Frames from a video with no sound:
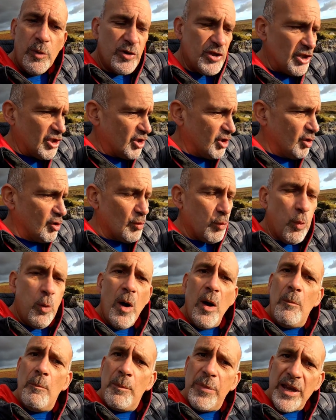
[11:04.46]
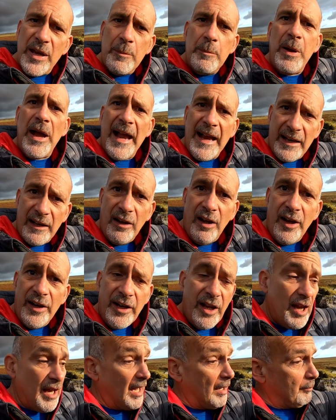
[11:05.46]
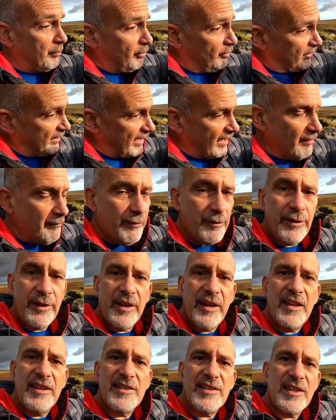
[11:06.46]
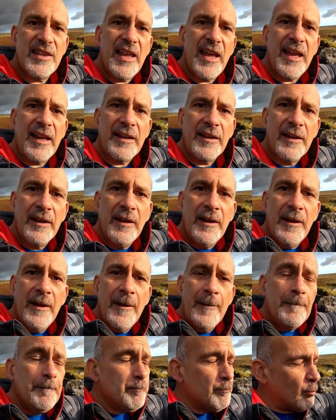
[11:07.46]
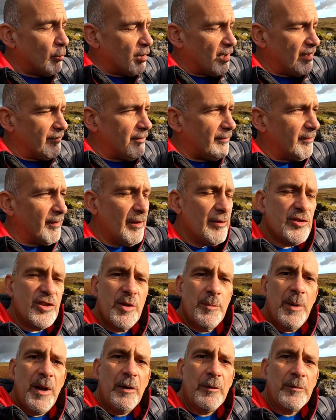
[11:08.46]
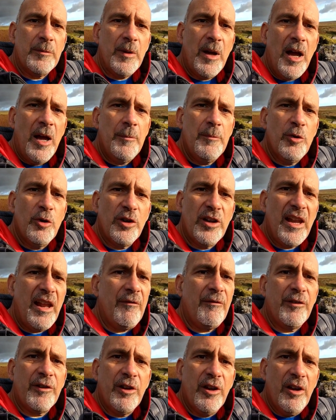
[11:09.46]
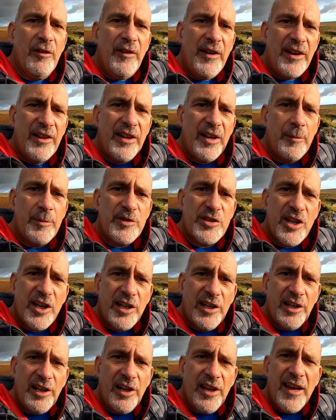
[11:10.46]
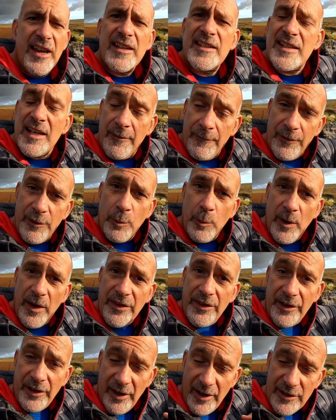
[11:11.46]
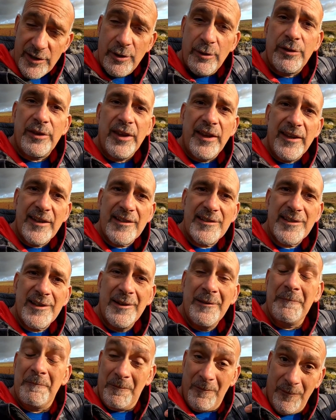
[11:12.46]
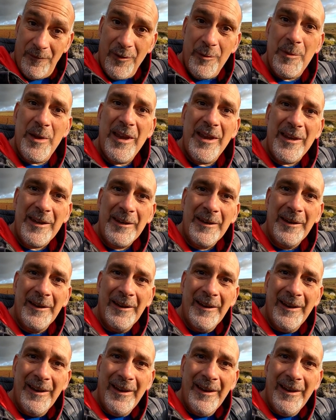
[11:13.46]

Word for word: will just use one big bag liner and put everything into that. Whatever floats your boat. I'm not an advocate of anything in particular except for the way that I do things for me.